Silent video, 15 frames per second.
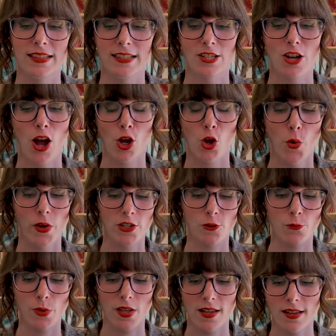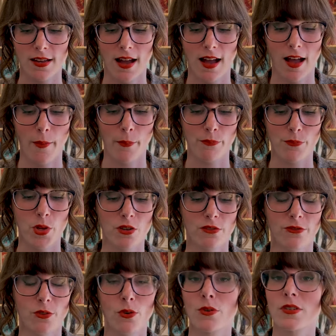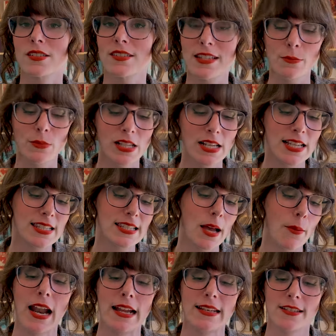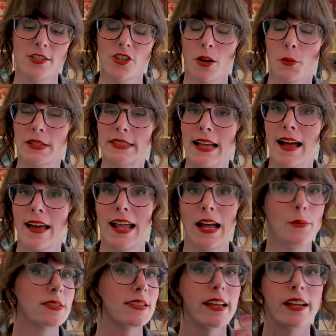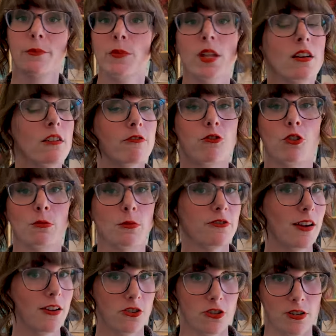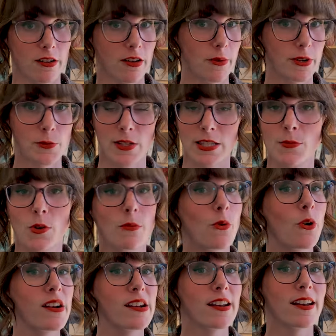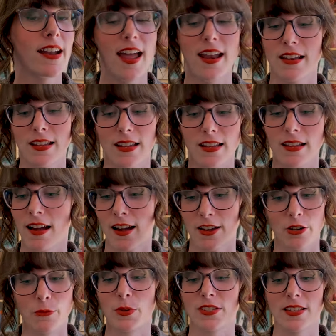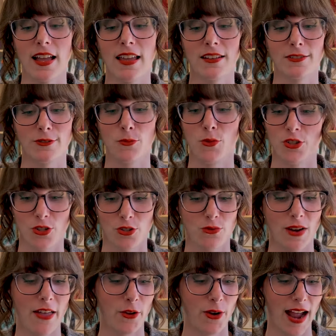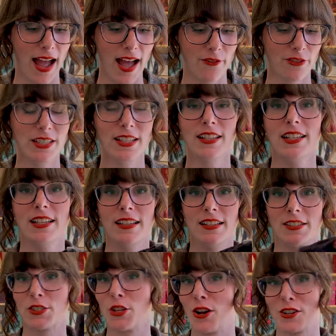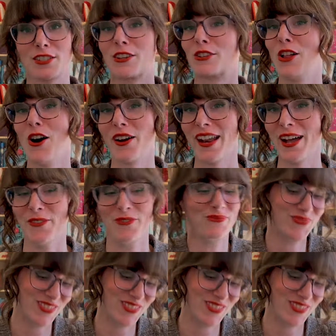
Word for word: it's not going to be um, beautiful or seamless. But I did check with dad. I was like, form or function here, which one's more important? And he 100% would just rather have socks that are long enough.